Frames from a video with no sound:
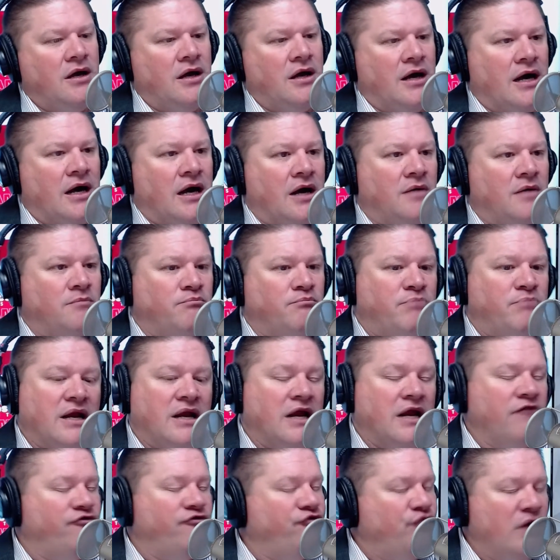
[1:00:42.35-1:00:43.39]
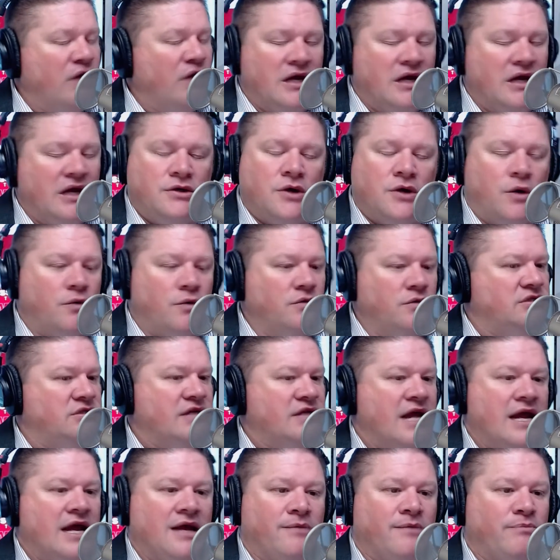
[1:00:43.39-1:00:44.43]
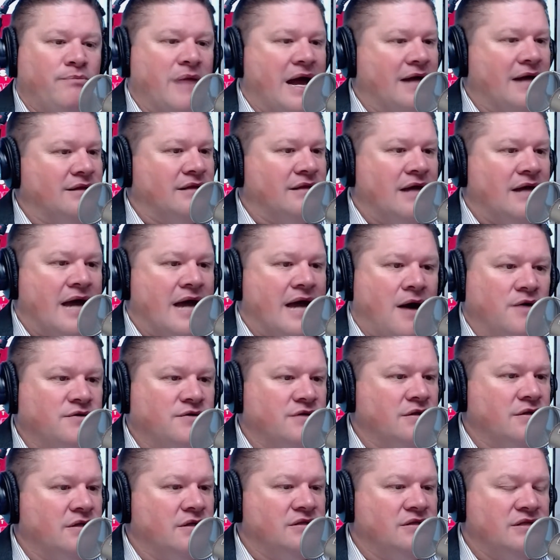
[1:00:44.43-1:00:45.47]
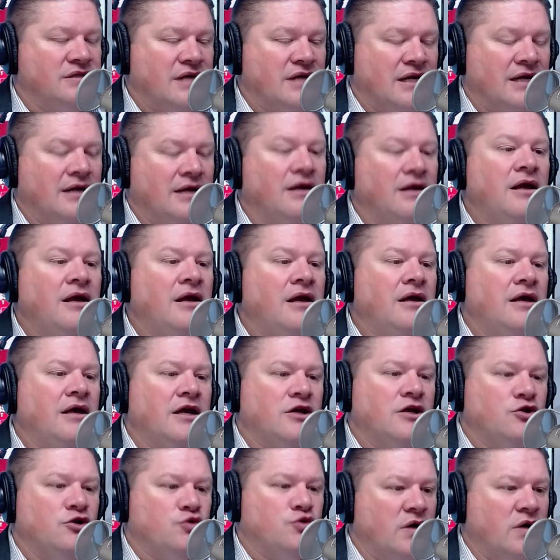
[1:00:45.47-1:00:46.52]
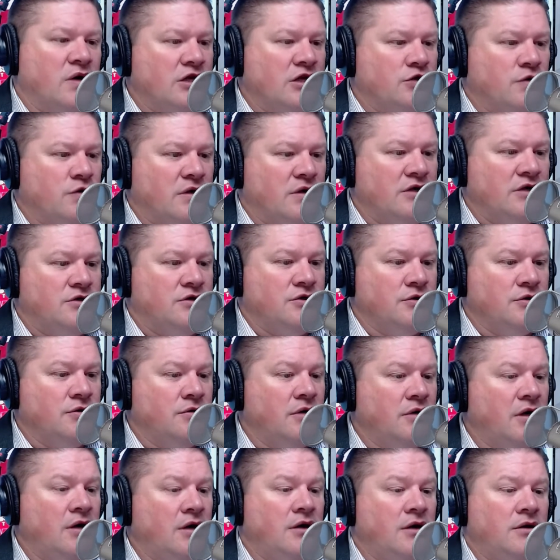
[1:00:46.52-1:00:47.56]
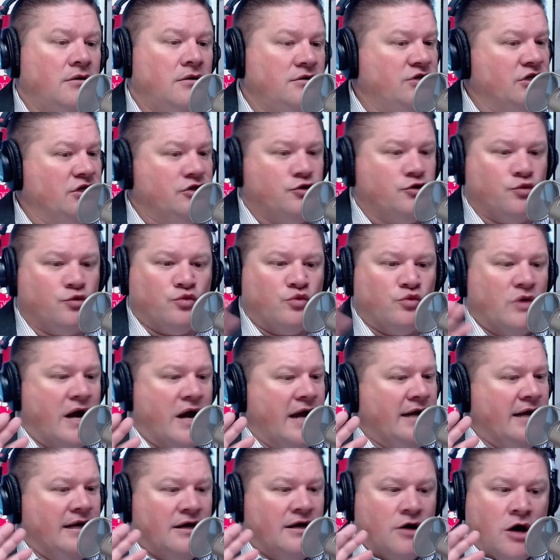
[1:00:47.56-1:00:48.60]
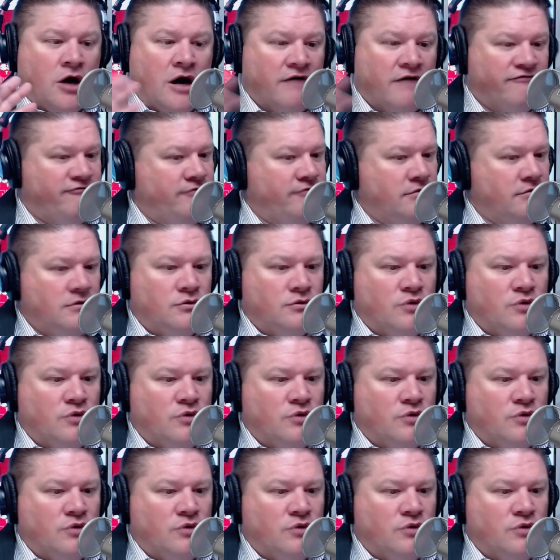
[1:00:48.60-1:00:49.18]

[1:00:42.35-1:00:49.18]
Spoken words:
But if we don't take back the House and the Senate in 2022, just write it off.